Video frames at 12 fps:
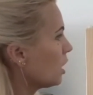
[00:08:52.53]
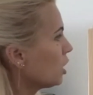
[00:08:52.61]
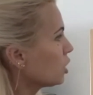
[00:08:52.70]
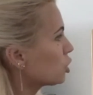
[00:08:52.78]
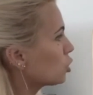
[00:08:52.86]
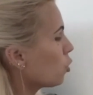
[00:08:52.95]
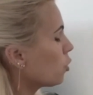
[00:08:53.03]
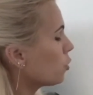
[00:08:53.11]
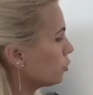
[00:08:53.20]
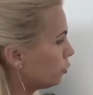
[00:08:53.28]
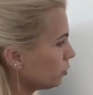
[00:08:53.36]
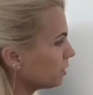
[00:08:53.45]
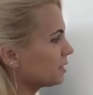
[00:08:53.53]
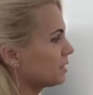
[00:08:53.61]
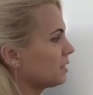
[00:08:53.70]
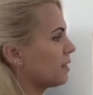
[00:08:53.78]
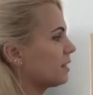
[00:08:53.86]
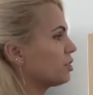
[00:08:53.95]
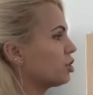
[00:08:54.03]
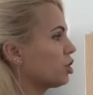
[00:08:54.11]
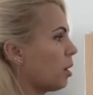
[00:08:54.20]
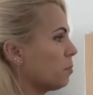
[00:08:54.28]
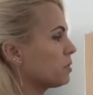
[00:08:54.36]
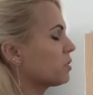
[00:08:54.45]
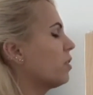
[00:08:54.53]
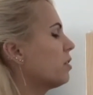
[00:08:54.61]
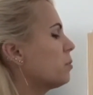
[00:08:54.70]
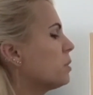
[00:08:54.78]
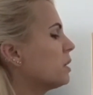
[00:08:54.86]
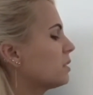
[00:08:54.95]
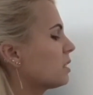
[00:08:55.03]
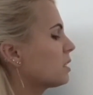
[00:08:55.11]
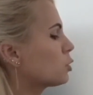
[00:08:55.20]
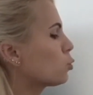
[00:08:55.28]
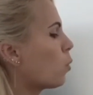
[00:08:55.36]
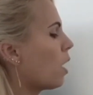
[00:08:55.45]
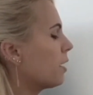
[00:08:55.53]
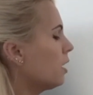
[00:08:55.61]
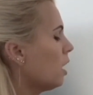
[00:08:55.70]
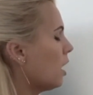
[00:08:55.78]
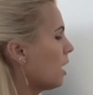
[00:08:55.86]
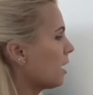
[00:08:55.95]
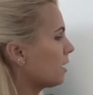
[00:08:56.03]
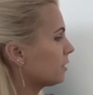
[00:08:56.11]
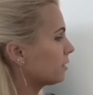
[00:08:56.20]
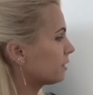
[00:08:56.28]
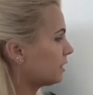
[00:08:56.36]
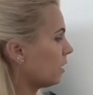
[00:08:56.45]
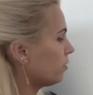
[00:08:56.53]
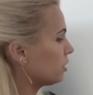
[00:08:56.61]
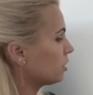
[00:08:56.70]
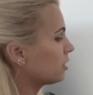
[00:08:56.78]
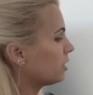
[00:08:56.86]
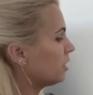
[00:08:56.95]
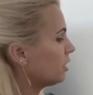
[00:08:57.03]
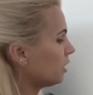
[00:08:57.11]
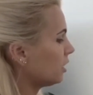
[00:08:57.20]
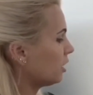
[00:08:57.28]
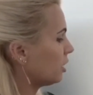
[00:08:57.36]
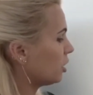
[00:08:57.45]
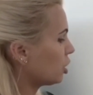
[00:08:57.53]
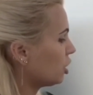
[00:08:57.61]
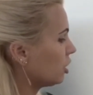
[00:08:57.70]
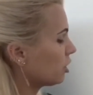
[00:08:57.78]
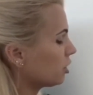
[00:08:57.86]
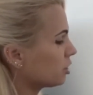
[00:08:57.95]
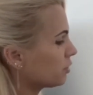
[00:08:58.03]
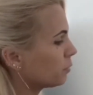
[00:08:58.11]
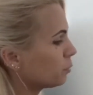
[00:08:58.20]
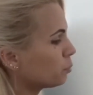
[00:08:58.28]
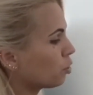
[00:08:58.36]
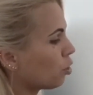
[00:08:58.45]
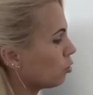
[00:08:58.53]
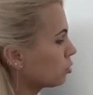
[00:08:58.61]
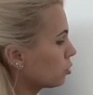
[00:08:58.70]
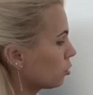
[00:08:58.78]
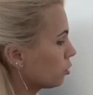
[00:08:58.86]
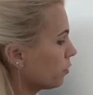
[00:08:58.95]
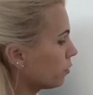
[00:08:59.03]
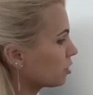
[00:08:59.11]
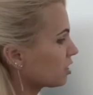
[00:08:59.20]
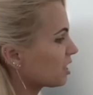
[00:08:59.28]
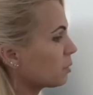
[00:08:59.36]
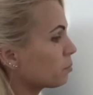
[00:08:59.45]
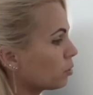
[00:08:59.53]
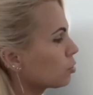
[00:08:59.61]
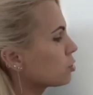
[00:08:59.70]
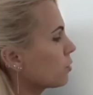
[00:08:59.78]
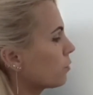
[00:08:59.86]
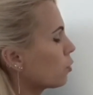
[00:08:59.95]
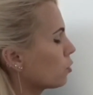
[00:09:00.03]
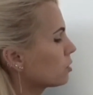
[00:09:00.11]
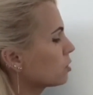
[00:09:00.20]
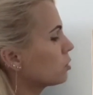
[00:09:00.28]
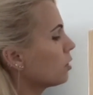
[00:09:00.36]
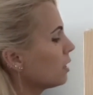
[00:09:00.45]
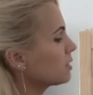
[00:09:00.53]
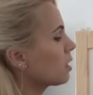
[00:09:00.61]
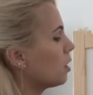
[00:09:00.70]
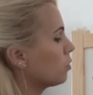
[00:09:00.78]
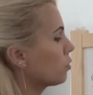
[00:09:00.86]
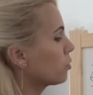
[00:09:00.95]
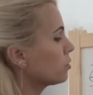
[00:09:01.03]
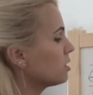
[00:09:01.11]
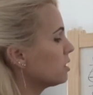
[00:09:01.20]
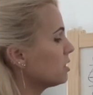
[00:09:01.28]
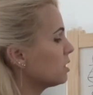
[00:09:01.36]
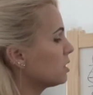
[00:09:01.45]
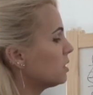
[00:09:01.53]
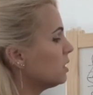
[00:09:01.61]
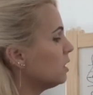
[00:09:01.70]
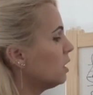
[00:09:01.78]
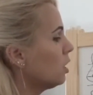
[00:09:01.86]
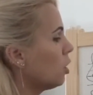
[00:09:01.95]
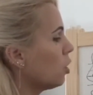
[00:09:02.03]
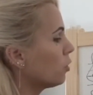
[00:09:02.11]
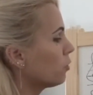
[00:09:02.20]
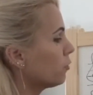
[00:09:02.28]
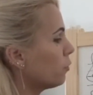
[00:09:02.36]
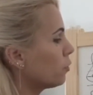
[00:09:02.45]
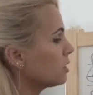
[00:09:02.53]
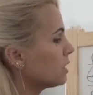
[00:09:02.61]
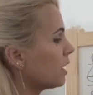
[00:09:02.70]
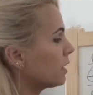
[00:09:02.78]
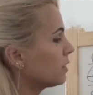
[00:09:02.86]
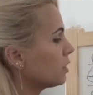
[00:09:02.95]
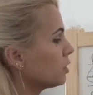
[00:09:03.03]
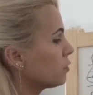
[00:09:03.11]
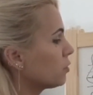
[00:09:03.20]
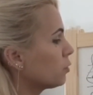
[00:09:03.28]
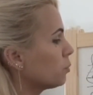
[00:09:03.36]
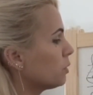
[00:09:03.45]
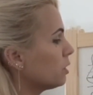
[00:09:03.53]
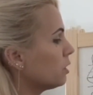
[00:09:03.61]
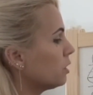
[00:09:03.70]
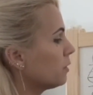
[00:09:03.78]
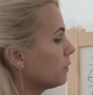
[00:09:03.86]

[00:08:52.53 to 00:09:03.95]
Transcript: So you can see the jump is very big. That's why definitely here it will be also, you will skip lots of notes. So let's count. So this is D. On first line it will be E.